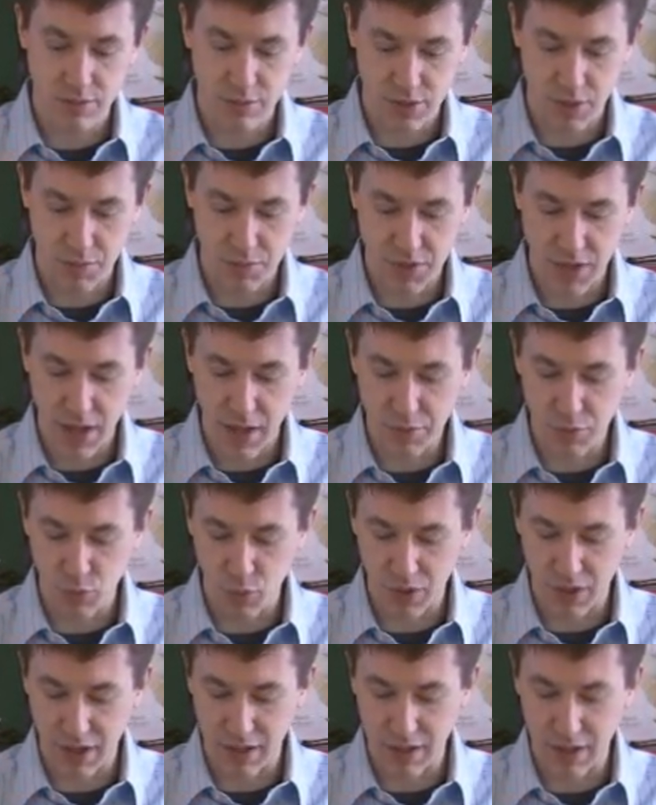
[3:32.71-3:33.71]
Sometimes
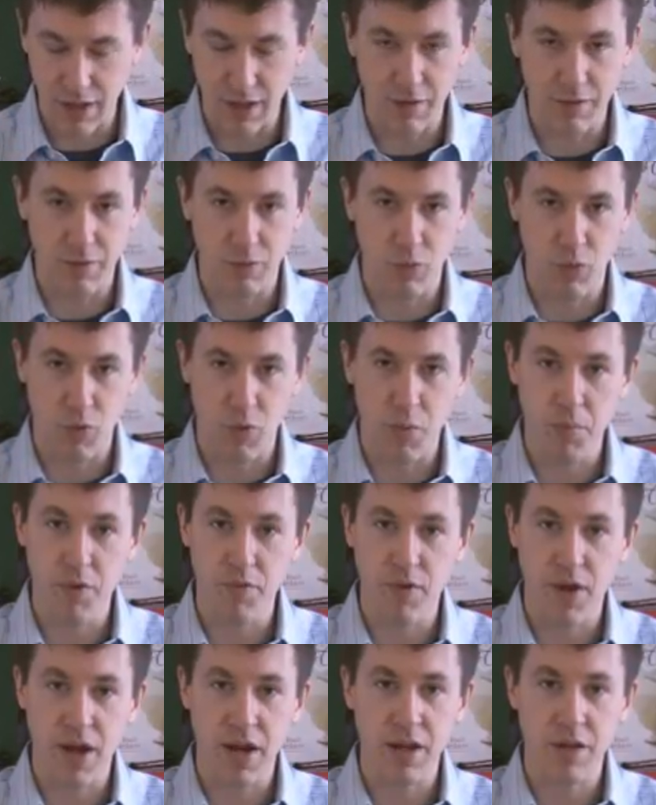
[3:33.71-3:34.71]
when we're
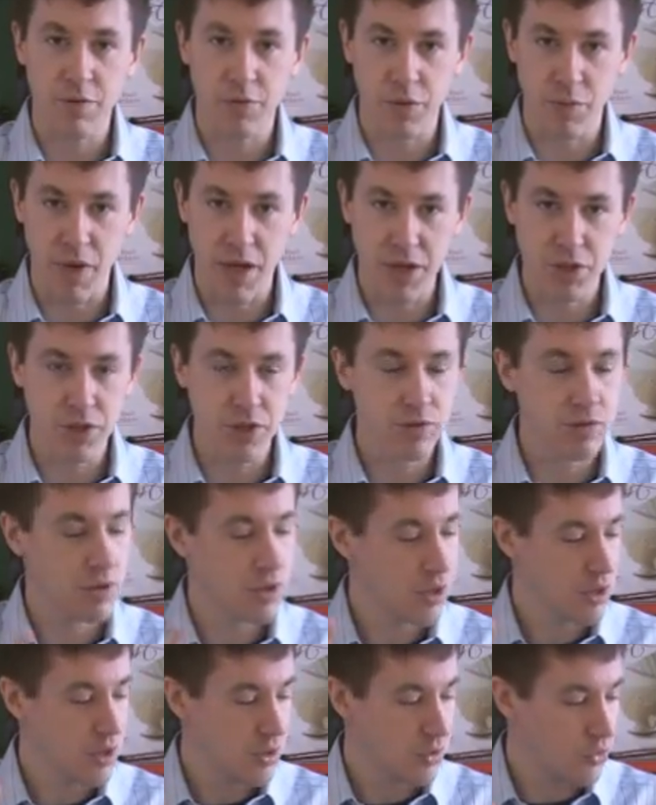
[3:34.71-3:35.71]
provided information,
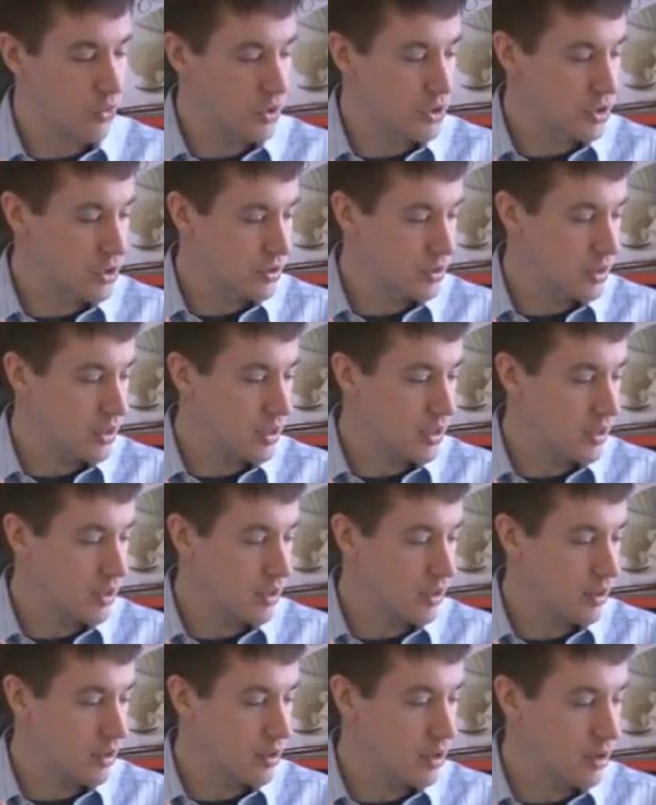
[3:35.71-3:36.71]
which
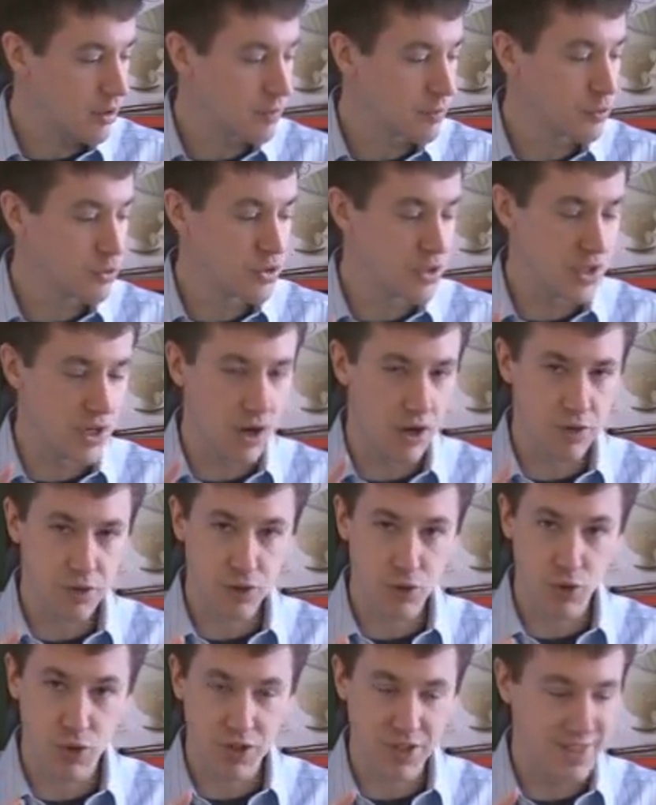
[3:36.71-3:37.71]
the Kung Fu Tea Art
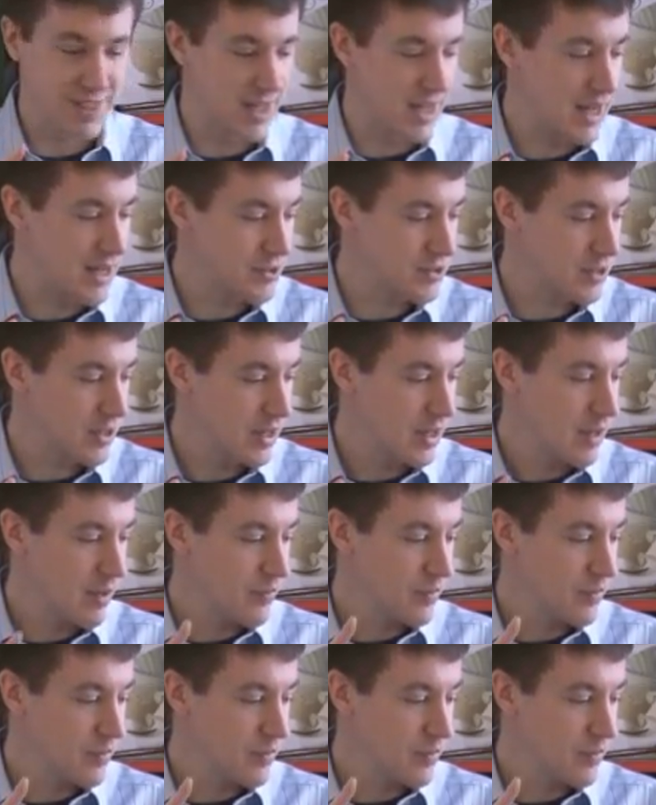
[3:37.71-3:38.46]
Store does.